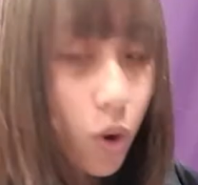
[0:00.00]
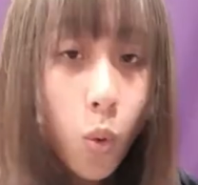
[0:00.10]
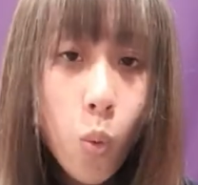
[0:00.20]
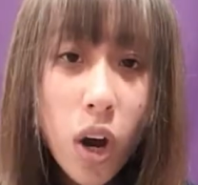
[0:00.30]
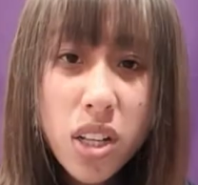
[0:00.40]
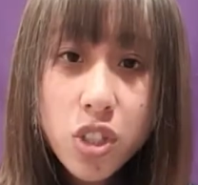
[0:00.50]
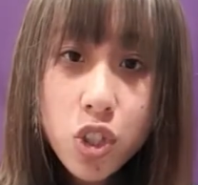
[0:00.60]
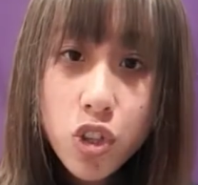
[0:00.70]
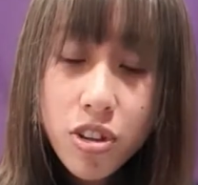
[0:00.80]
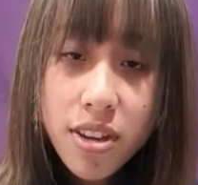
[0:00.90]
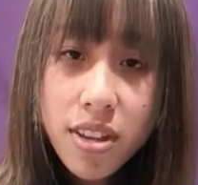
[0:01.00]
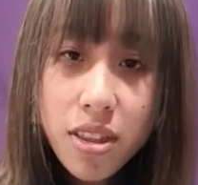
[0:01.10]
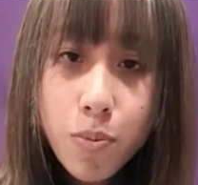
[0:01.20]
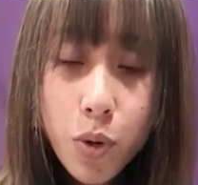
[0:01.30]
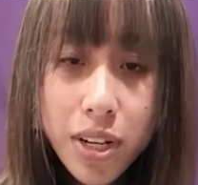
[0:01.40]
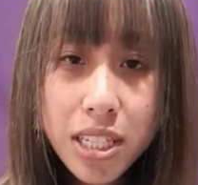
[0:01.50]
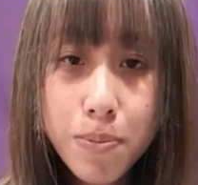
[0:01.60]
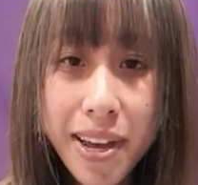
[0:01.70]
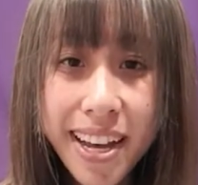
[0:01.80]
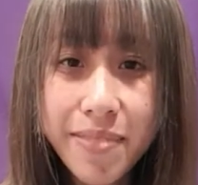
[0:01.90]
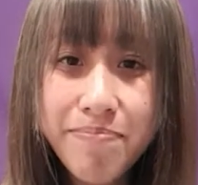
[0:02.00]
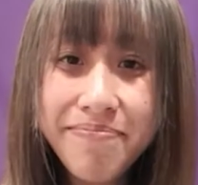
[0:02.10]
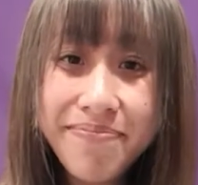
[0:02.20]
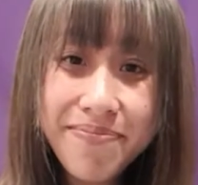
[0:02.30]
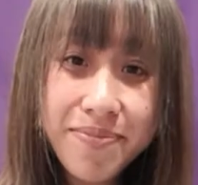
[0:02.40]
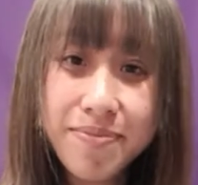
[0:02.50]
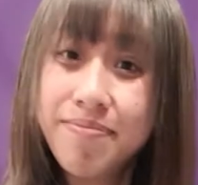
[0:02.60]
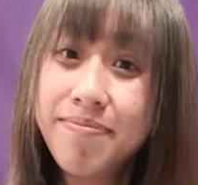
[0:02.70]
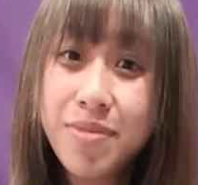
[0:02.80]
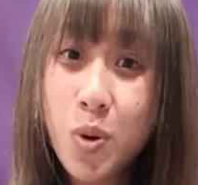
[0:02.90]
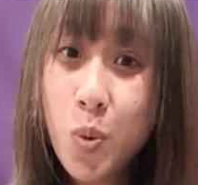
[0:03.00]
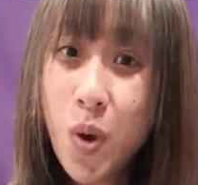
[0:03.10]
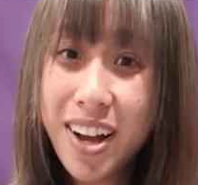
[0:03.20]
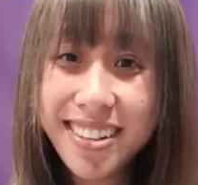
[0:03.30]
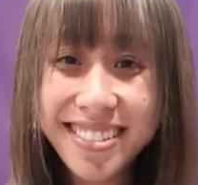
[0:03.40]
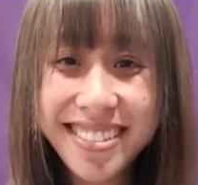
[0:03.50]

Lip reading: What do you think the book is about? What?